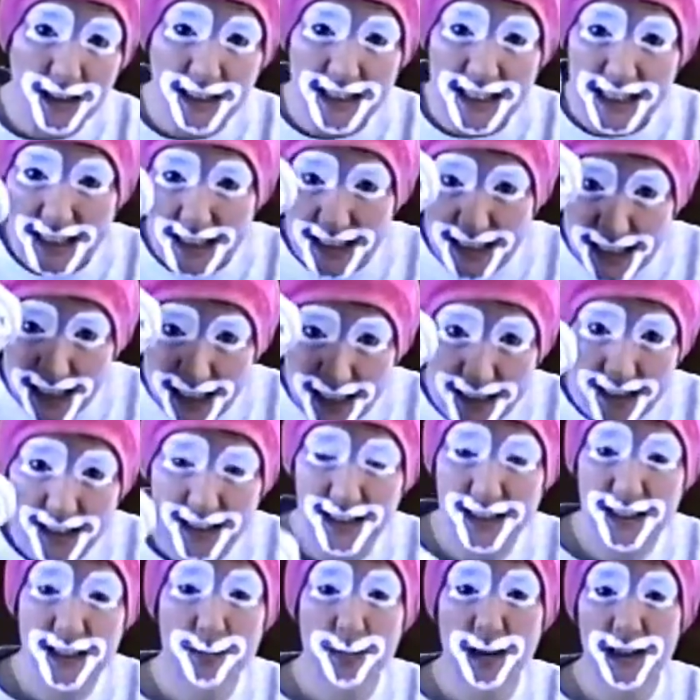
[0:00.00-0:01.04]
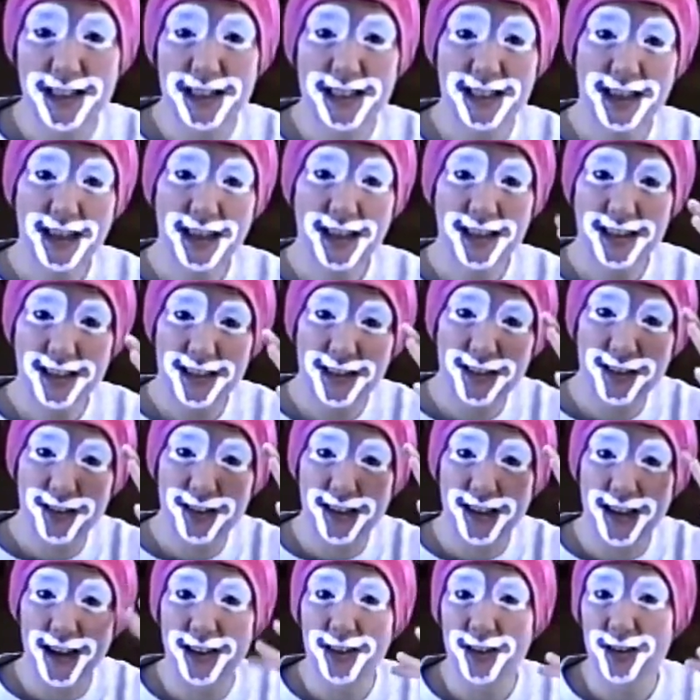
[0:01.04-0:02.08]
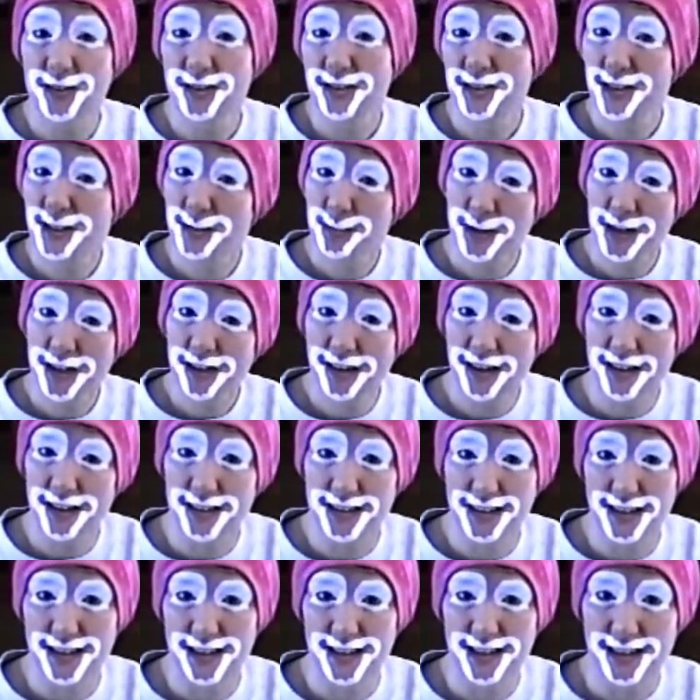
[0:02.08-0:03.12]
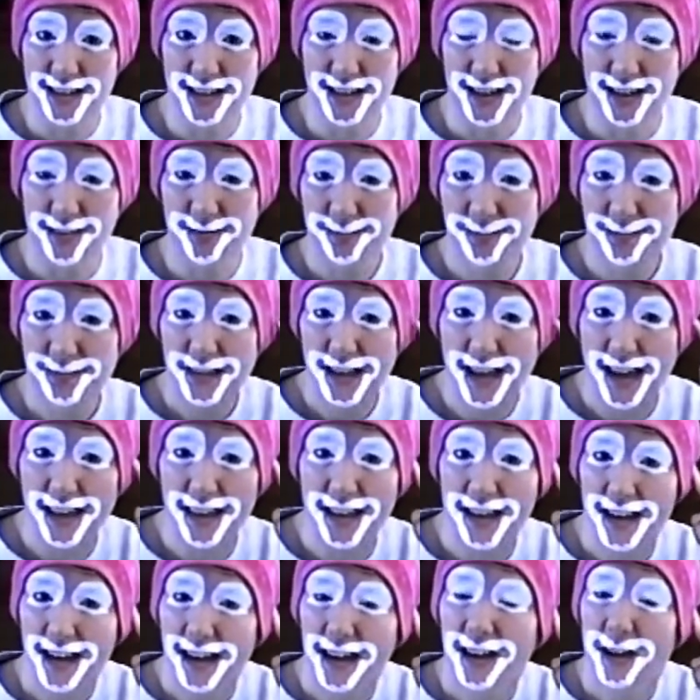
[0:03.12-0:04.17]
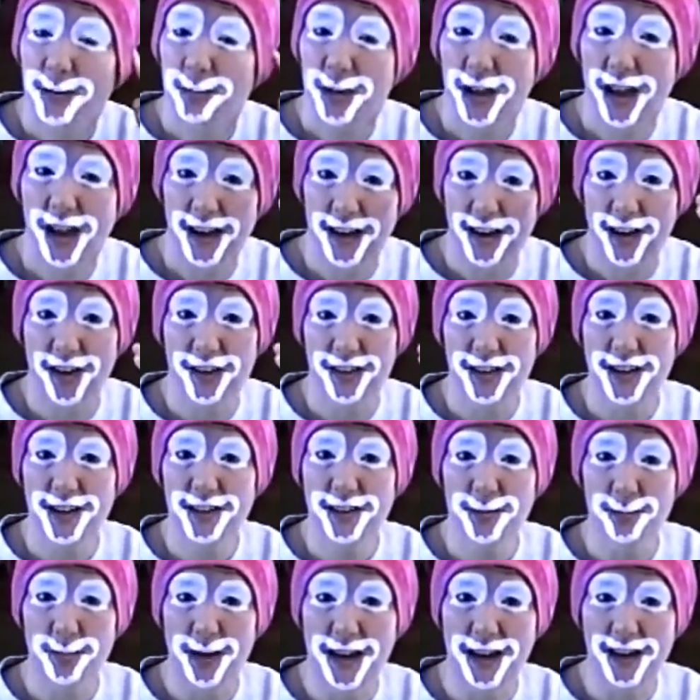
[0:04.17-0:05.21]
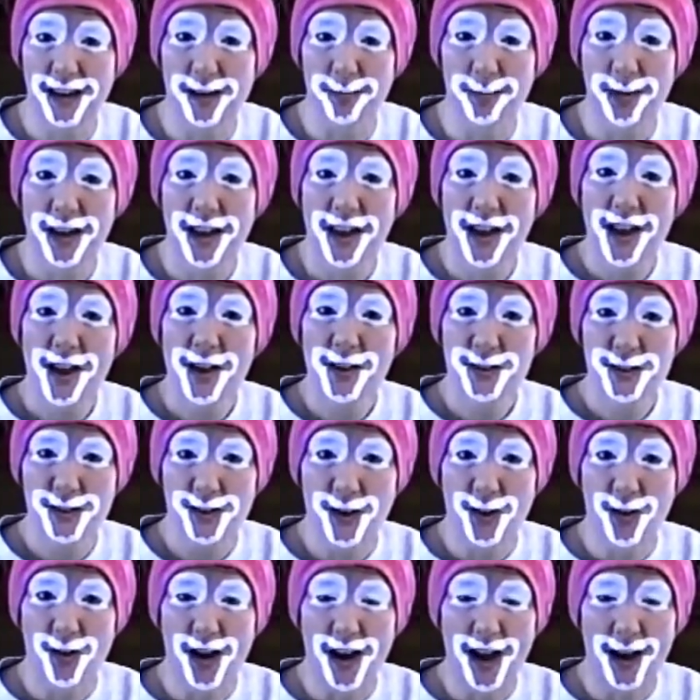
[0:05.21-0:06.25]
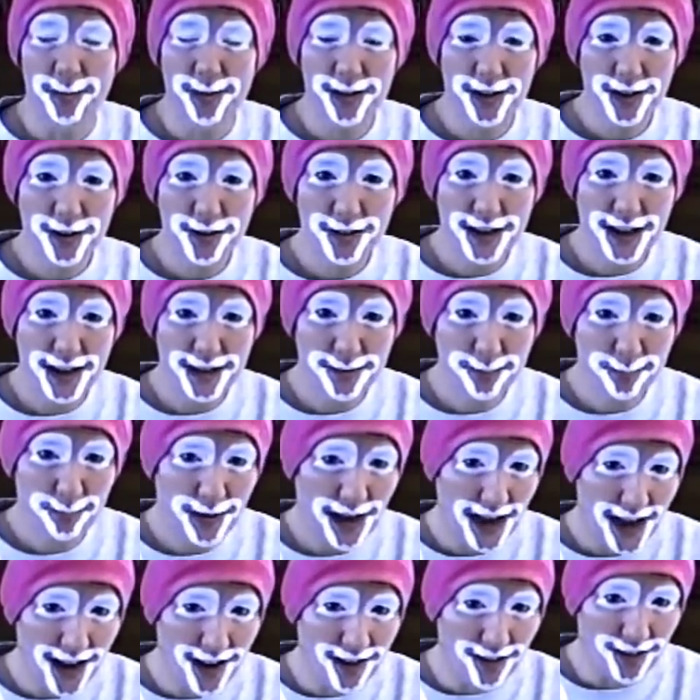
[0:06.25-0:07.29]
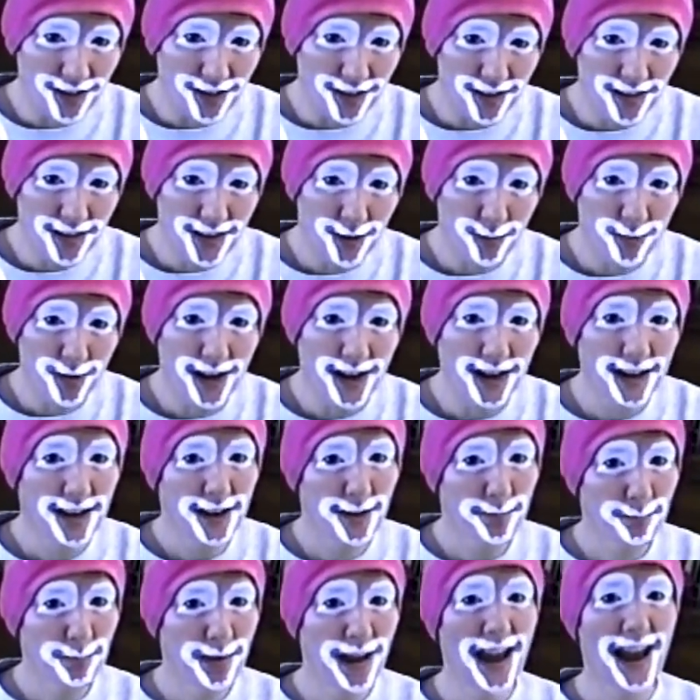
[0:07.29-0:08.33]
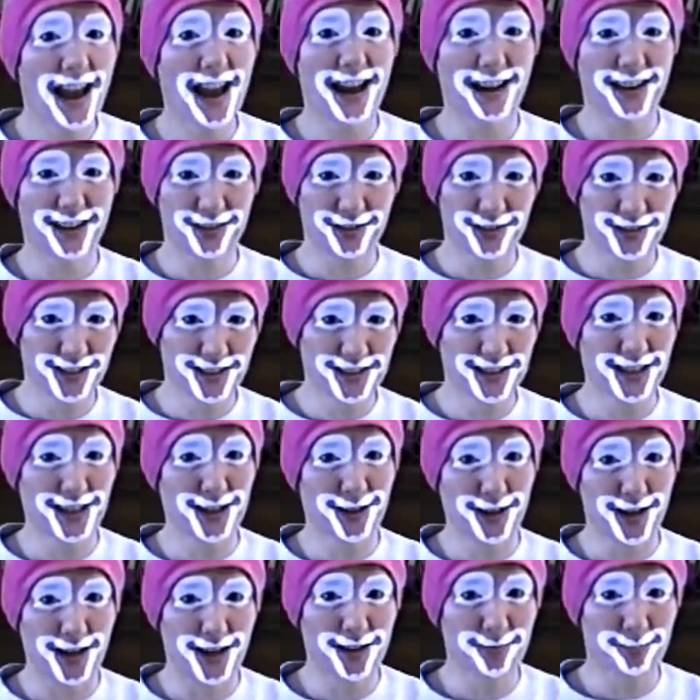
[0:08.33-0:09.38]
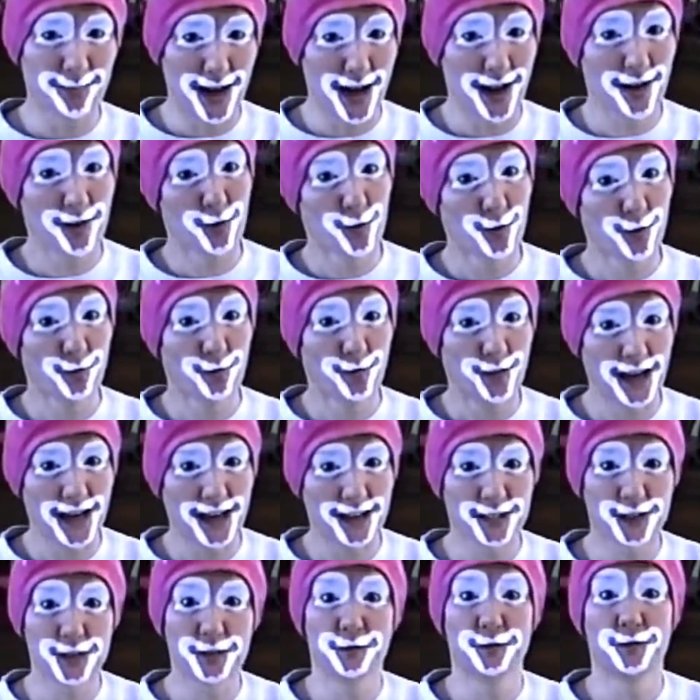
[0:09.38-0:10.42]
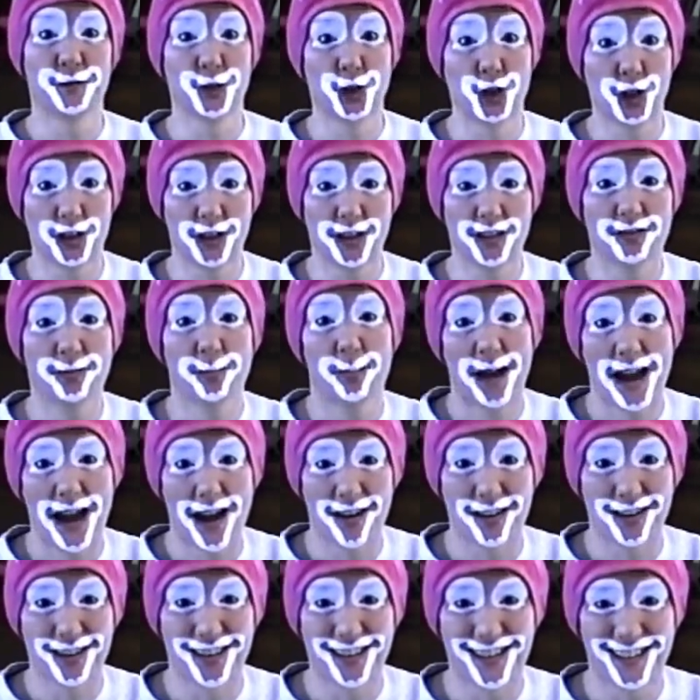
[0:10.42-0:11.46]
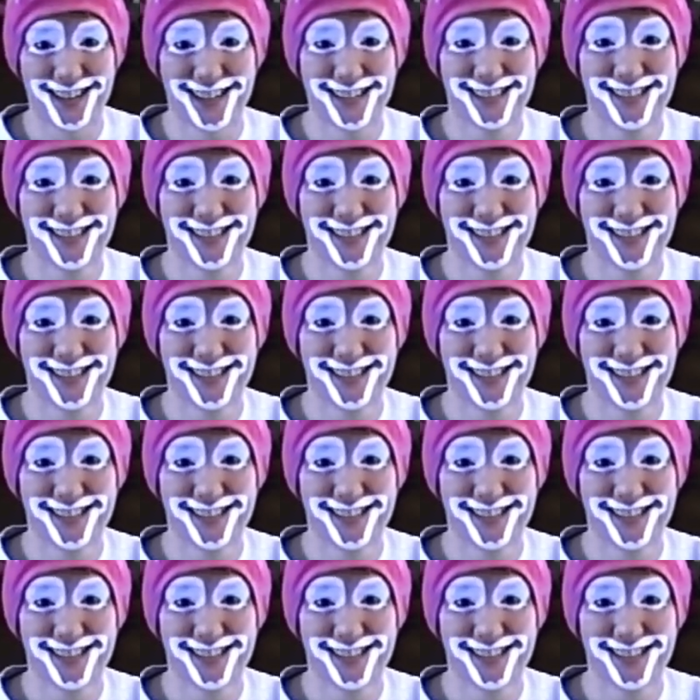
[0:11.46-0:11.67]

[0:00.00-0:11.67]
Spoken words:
It'll seal it to my skin so that I don't smear it as easily, and then I can apply all the other makeup. So I'm going to go ahead and powder, and when I come back you'll see my whole face full of powder.